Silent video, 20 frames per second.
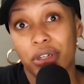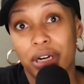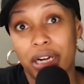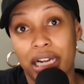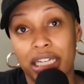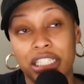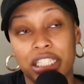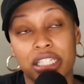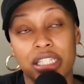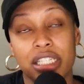I
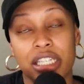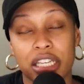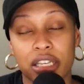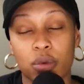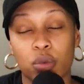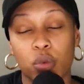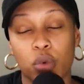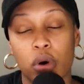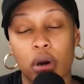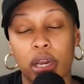just didn't
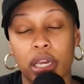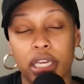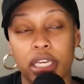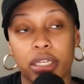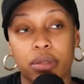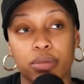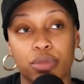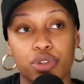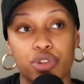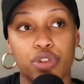want
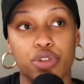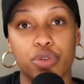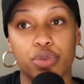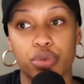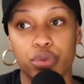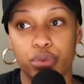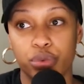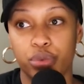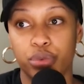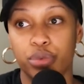him
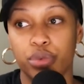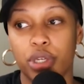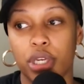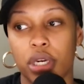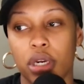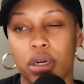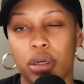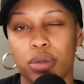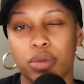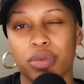to,
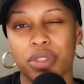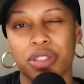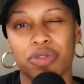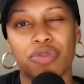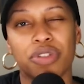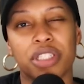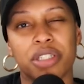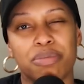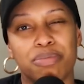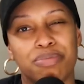to
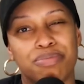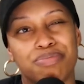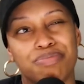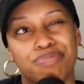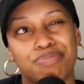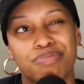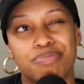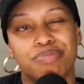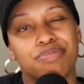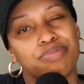really
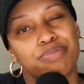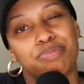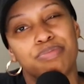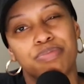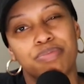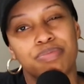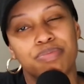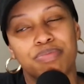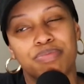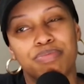
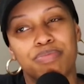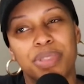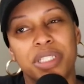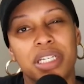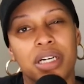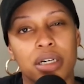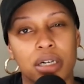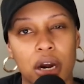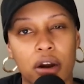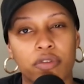be
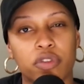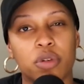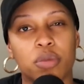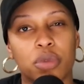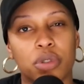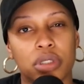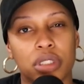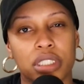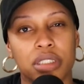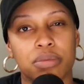
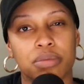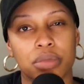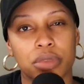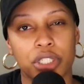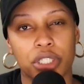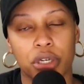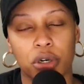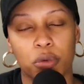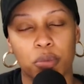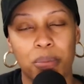uncomfortable and,
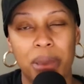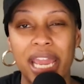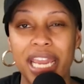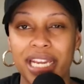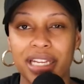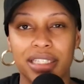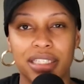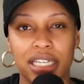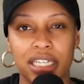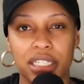
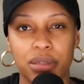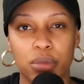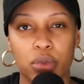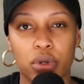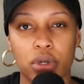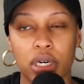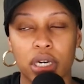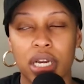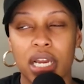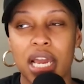pained anymore.